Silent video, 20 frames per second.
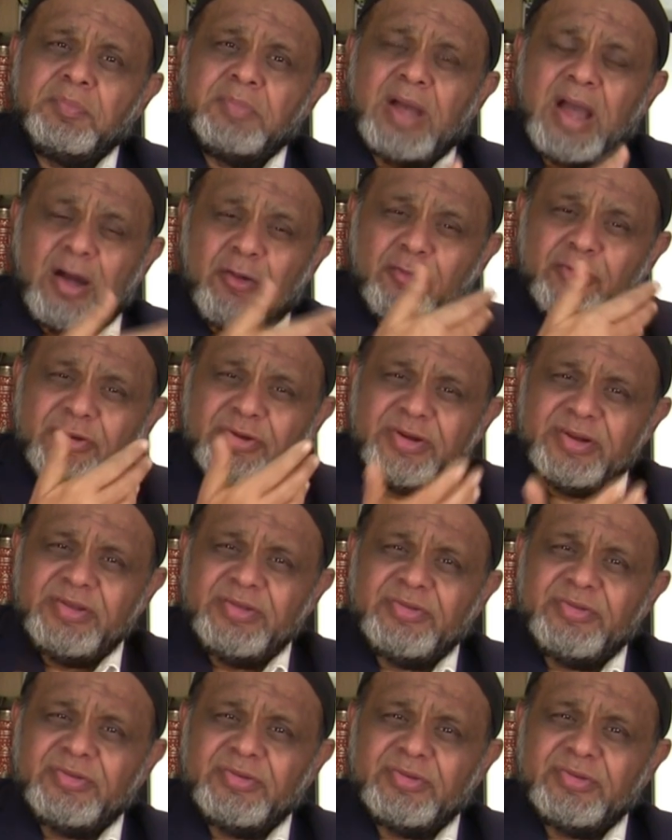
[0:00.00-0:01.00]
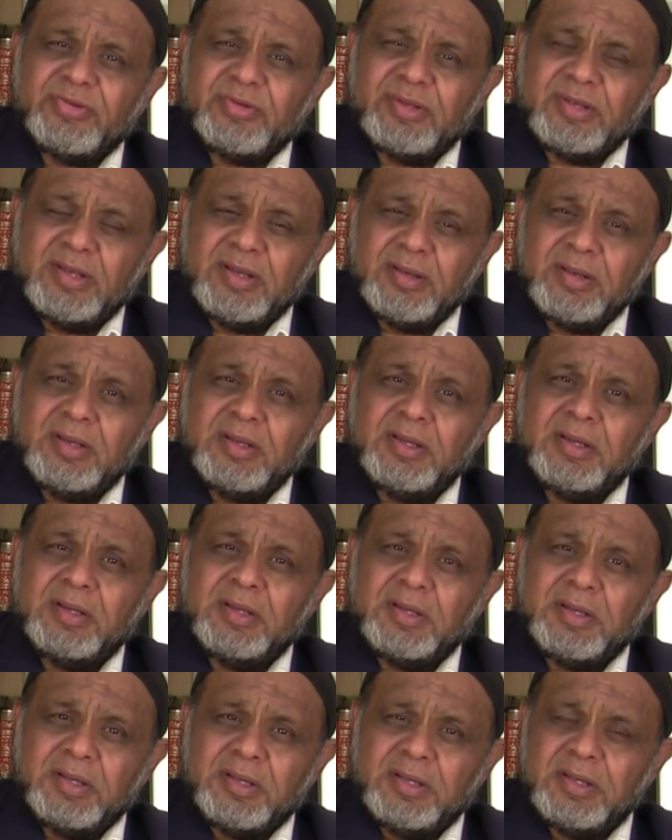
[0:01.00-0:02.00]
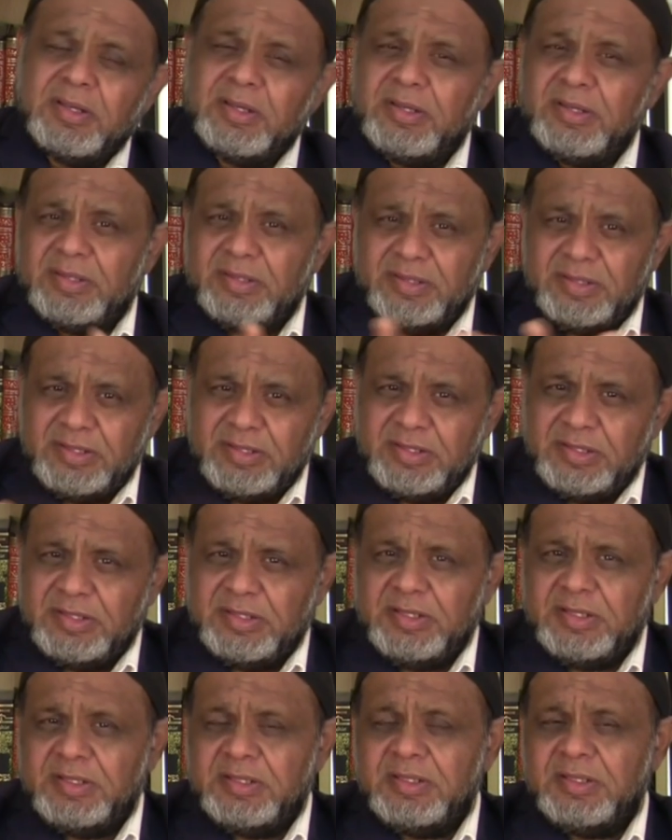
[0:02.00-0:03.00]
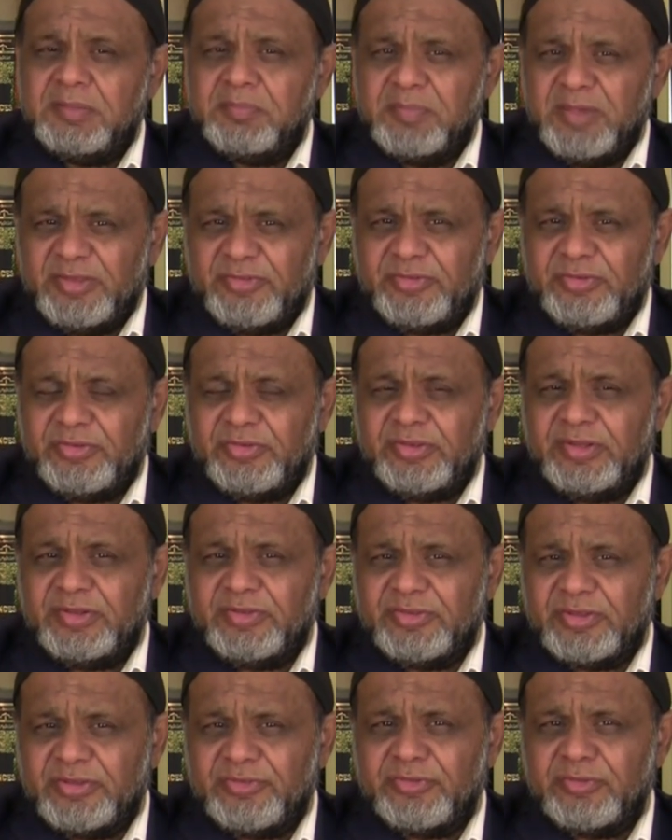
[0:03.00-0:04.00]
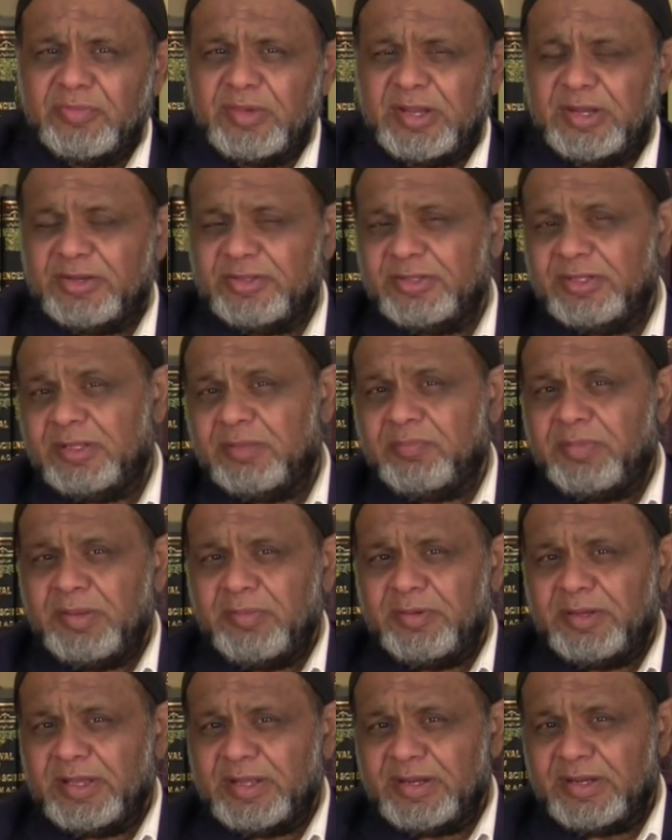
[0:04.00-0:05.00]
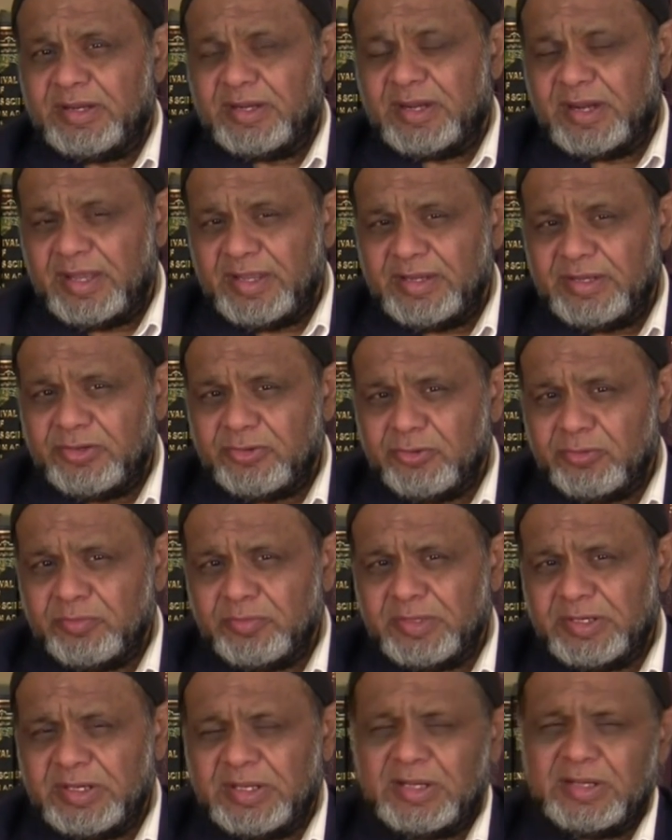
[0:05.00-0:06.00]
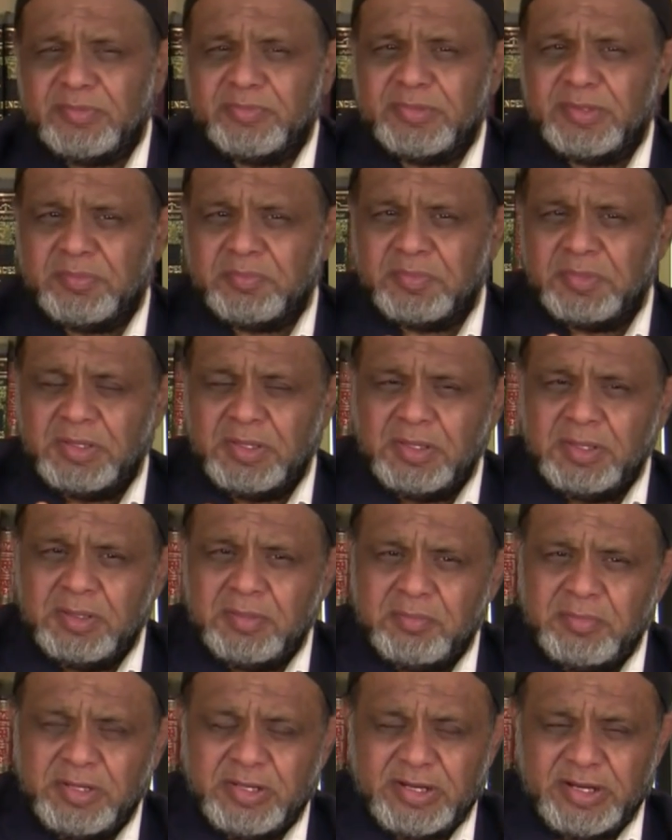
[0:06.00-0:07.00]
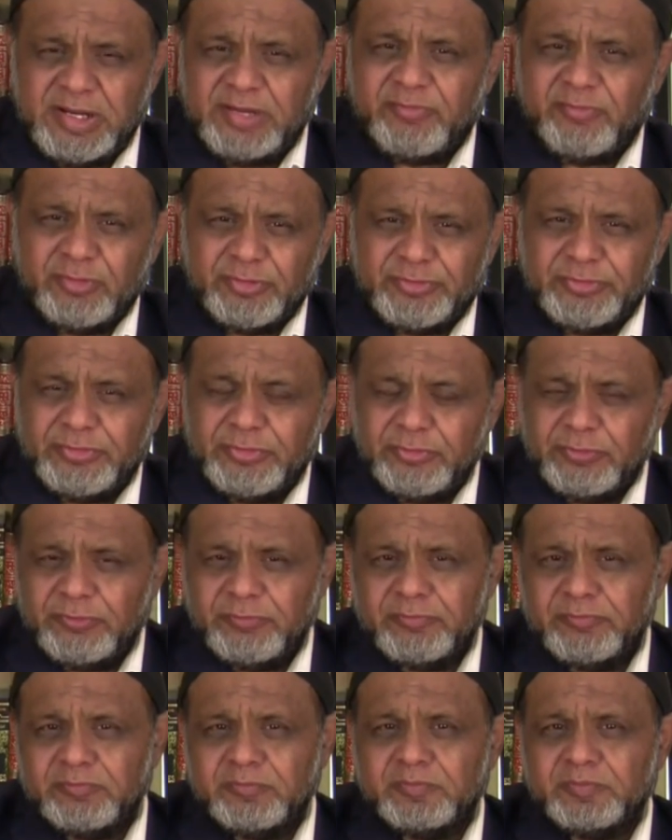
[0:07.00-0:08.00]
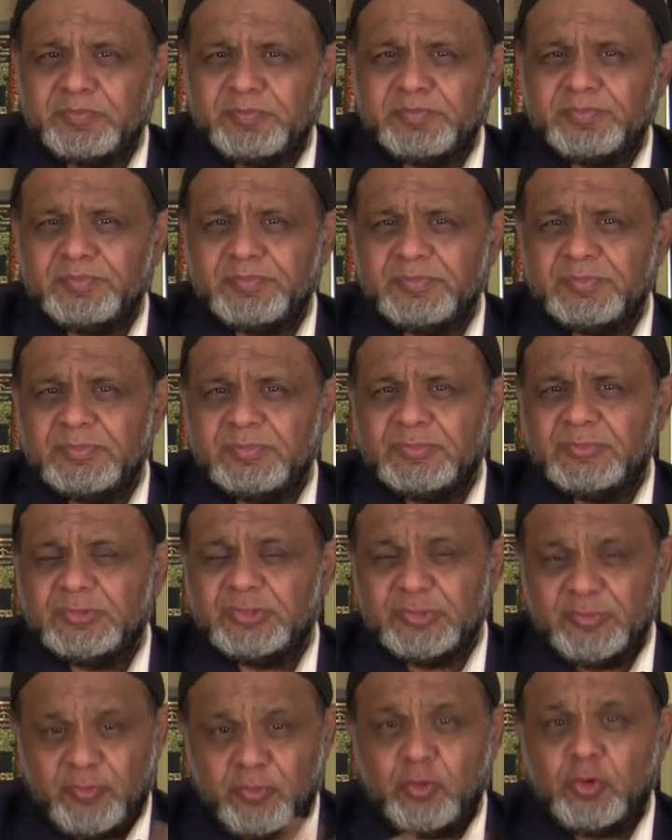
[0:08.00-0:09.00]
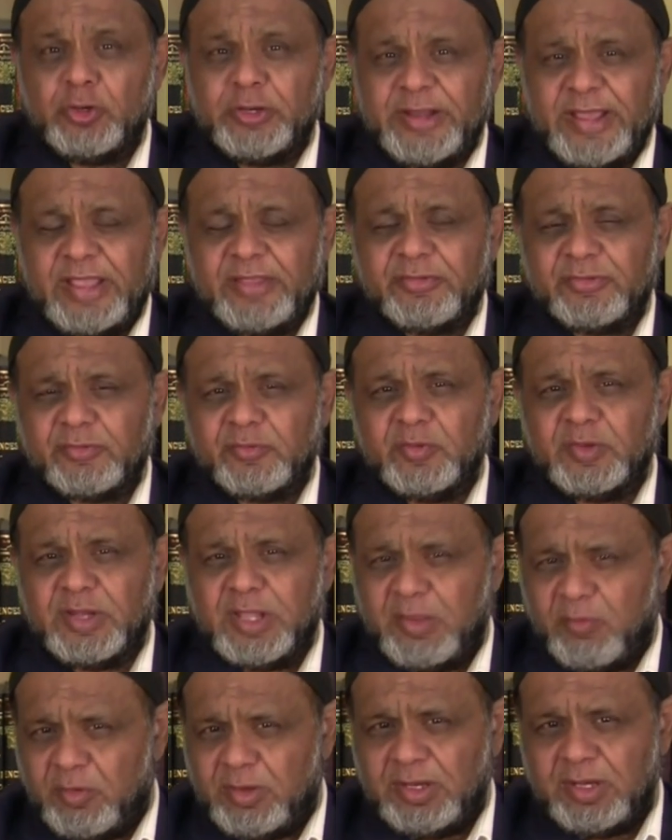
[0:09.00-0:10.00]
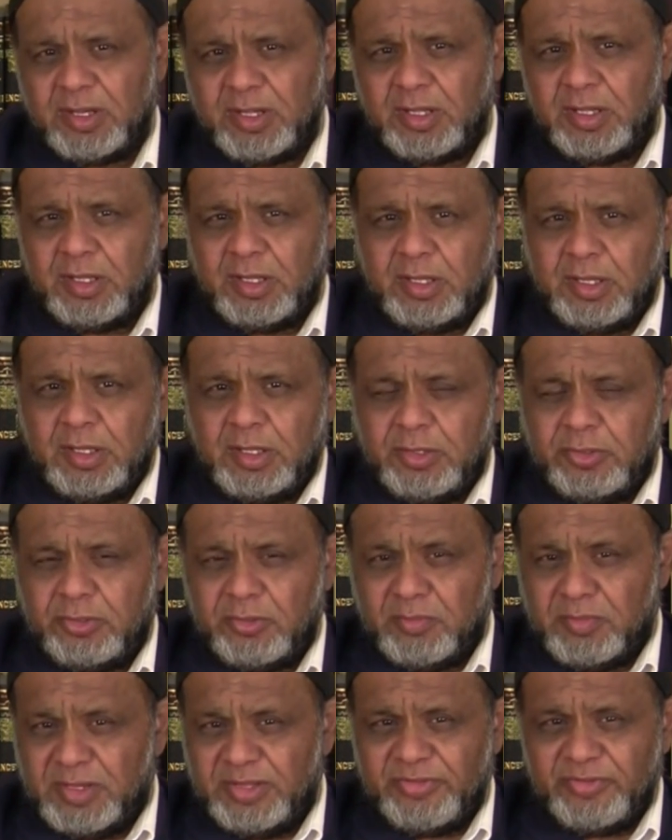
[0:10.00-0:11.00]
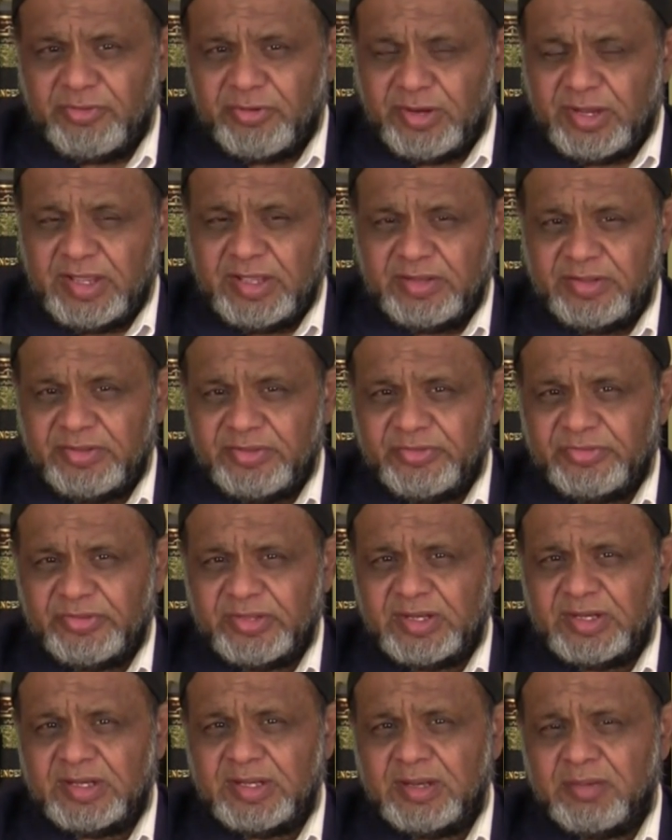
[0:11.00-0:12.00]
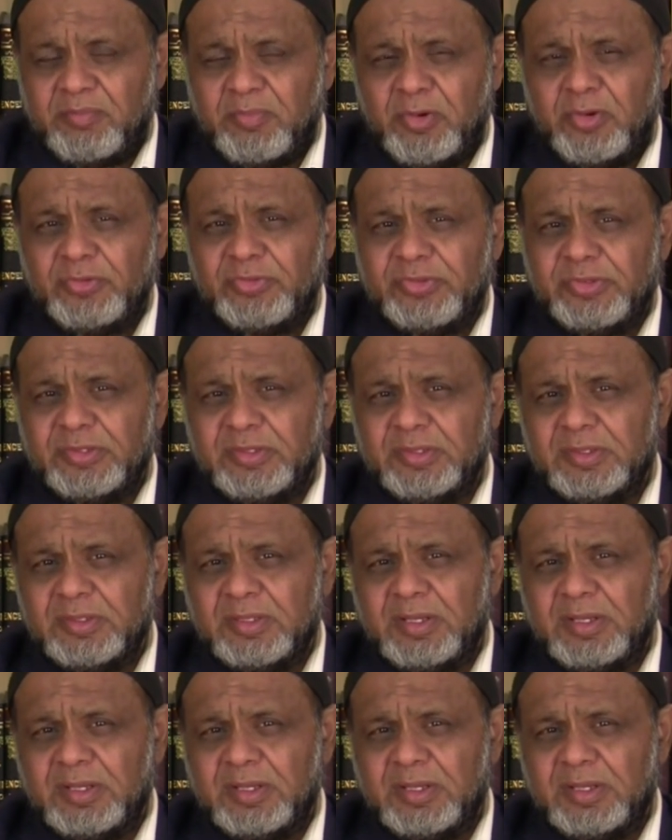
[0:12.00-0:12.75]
outreach the message in such a manner that the people are inclined to Him, and help them be grateful to You. So 4 tasks were given to mother and the son, and both